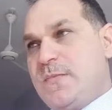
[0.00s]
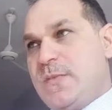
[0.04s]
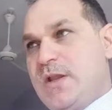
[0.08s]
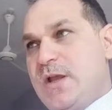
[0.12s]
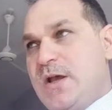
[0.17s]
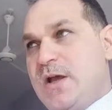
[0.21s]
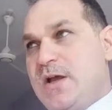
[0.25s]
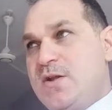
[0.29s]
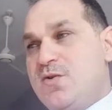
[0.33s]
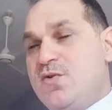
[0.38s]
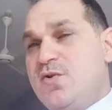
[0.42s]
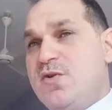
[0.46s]

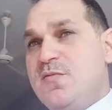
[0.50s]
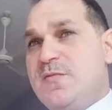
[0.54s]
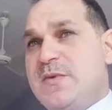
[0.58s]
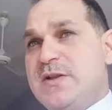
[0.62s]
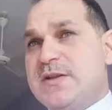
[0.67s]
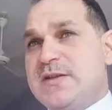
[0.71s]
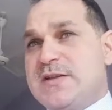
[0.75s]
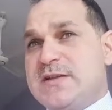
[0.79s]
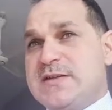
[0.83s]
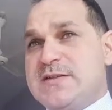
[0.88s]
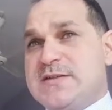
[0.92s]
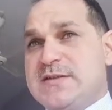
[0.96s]
A normal
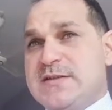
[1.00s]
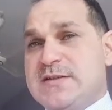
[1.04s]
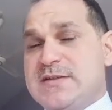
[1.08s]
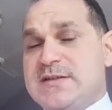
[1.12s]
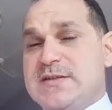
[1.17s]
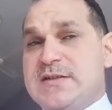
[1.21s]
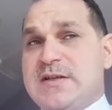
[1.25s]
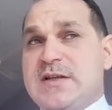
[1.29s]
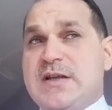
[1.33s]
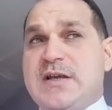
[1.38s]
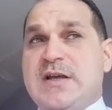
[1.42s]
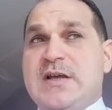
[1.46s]
testis,
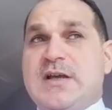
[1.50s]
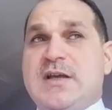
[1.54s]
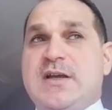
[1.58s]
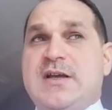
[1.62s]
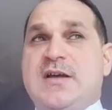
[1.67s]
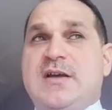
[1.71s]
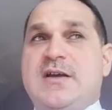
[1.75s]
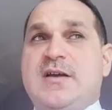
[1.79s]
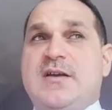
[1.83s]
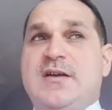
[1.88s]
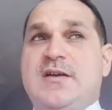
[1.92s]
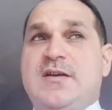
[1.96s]

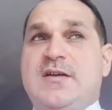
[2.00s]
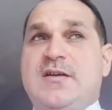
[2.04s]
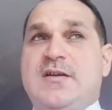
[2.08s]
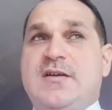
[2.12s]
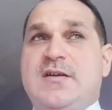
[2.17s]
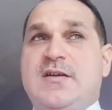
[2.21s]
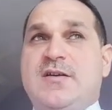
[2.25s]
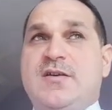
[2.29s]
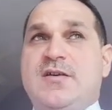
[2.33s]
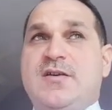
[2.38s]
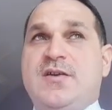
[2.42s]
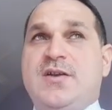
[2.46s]

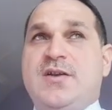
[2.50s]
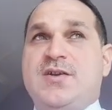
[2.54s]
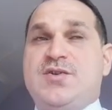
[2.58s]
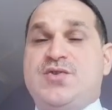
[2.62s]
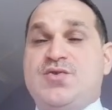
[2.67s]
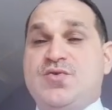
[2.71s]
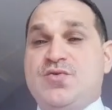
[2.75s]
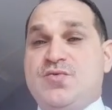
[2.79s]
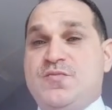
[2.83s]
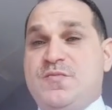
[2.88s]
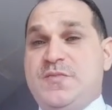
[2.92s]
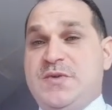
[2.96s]
it
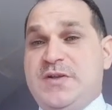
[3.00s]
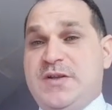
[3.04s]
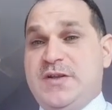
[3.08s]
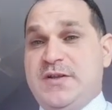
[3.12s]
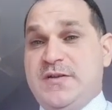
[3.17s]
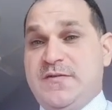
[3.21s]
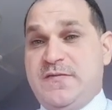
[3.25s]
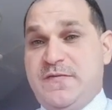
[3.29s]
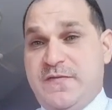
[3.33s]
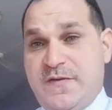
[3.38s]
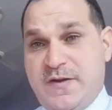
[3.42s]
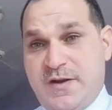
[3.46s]
should be
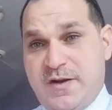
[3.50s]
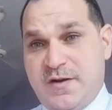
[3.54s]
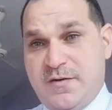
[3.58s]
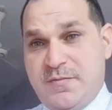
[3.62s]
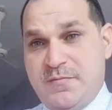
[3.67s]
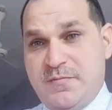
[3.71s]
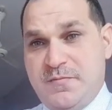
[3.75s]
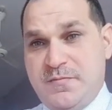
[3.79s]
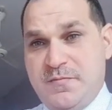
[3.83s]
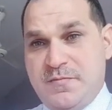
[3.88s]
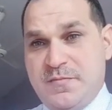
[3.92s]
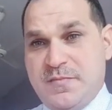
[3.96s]

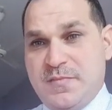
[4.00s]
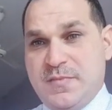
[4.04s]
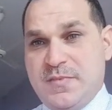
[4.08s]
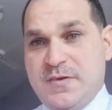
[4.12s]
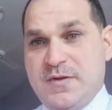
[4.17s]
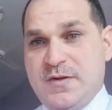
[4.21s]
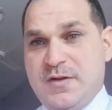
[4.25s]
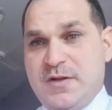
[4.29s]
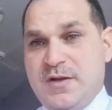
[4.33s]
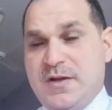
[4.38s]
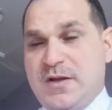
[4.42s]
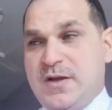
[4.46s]
firm,
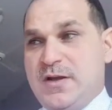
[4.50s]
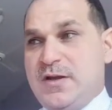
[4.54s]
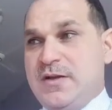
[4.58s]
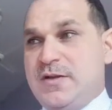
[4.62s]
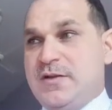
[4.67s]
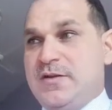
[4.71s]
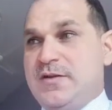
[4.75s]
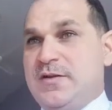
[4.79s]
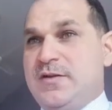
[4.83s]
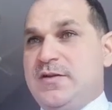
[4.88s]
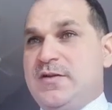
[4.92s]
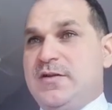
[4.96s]

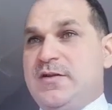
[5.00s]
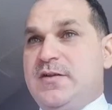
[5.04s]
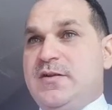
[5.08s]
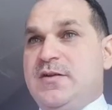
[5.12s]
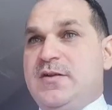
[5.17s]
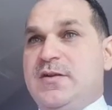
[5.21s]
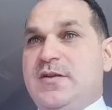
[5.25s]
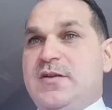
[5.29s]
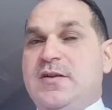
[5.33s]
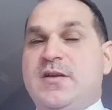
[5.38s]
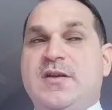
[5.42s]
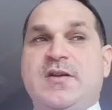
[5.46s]
and
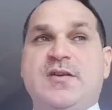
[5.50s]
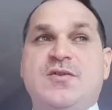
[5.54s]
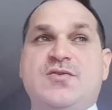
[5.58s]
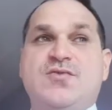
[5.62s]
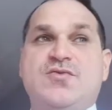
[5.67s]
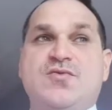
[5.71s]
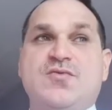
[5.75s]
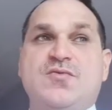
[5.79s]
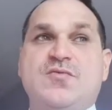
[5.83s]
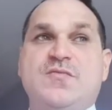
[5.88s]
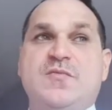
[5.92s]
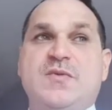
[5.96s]
it
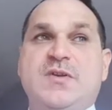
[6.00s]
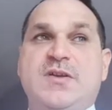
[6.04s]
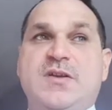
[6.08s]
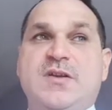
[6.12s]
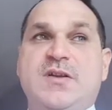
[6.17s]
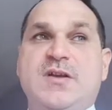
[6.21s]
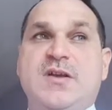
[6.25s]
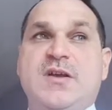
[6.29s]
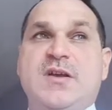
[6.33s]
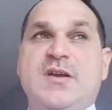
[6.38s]
should be